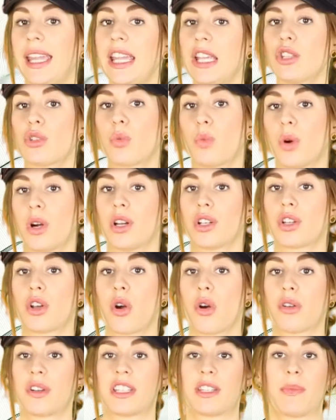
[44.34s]
Each word
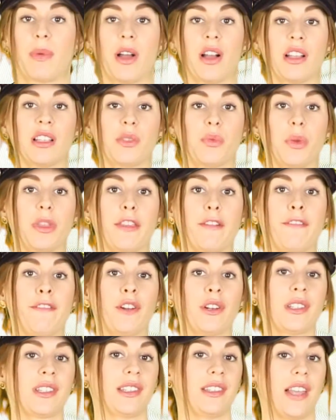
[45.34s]
corresponds with the
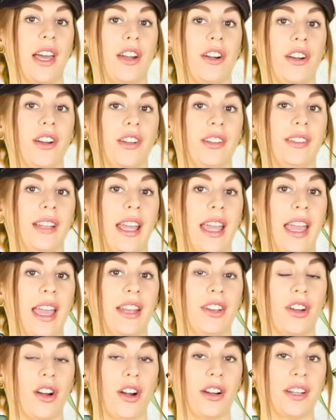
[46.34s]
first letter,
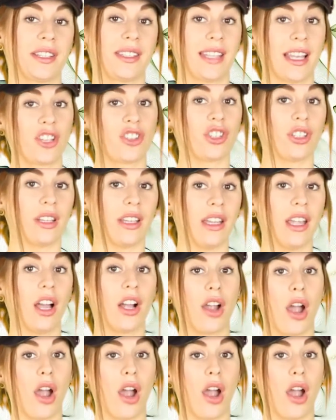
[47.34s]
and are essentially a